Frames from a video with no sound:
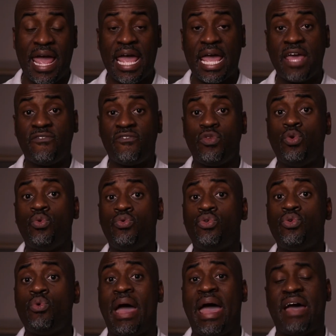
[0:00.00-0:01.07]
If you
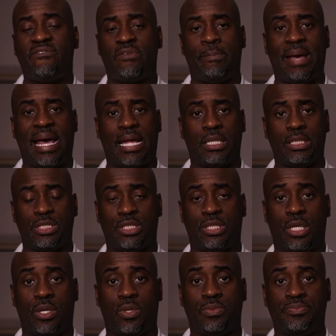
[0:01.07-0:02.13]
do have a balance,
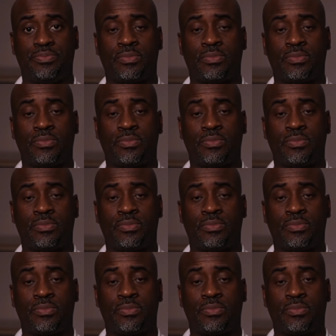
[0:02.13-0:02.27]
though,